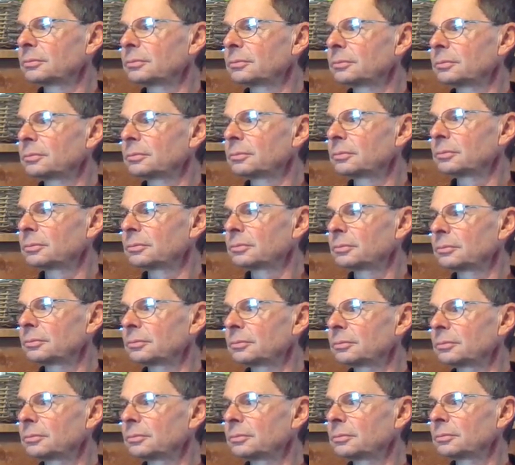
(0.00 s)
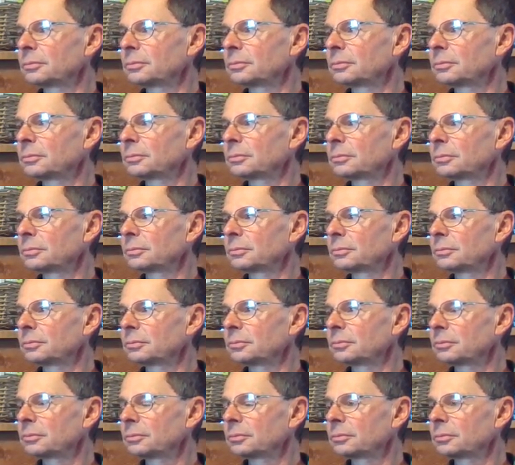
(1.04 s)

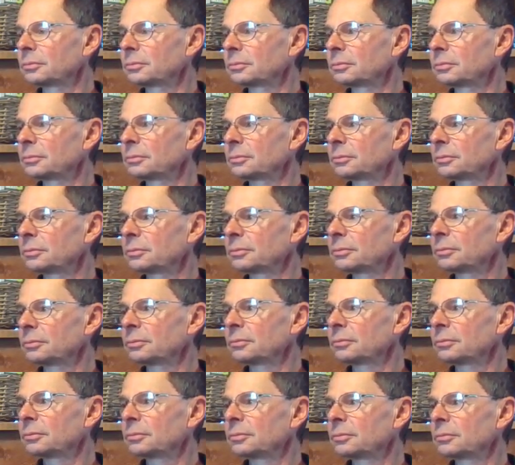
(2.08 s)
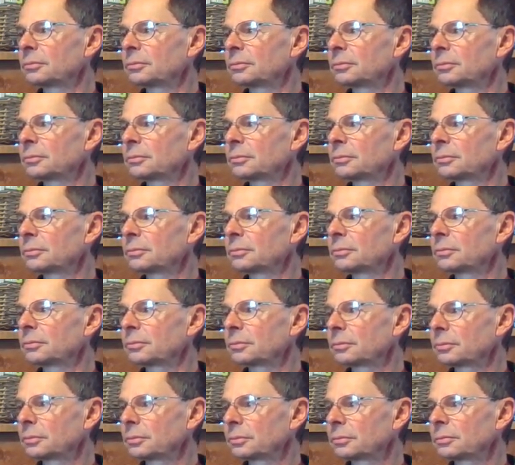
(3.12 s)

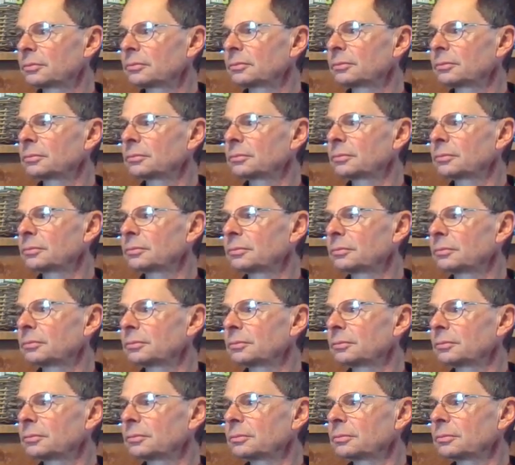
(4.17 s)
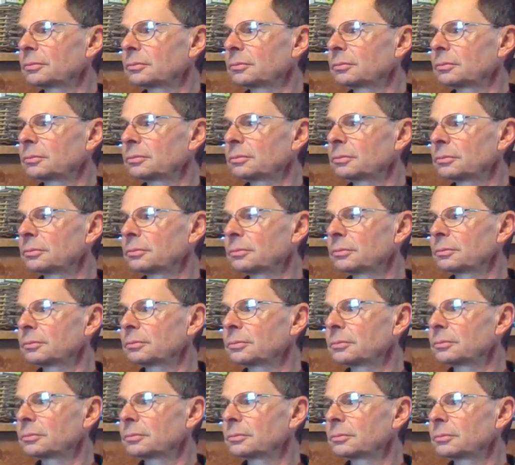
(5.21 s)

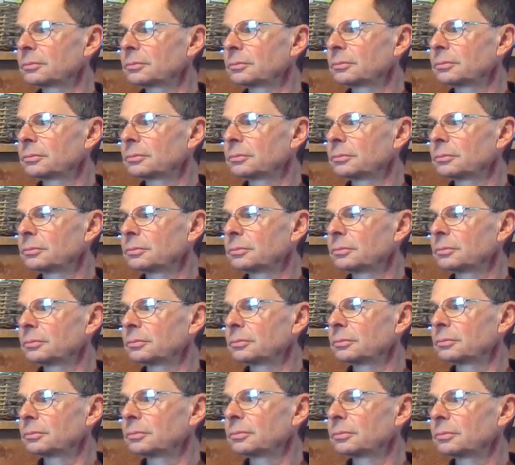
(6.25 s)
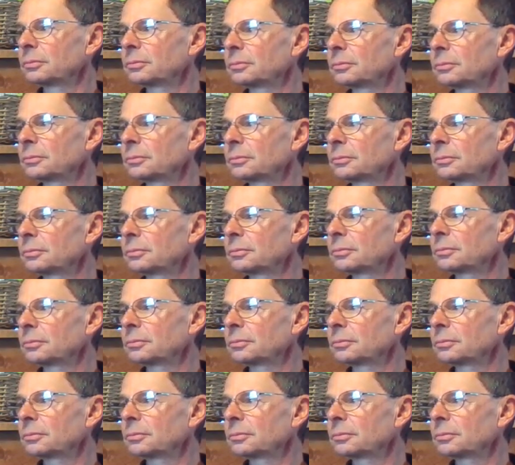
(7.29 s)
This person isn't speaking.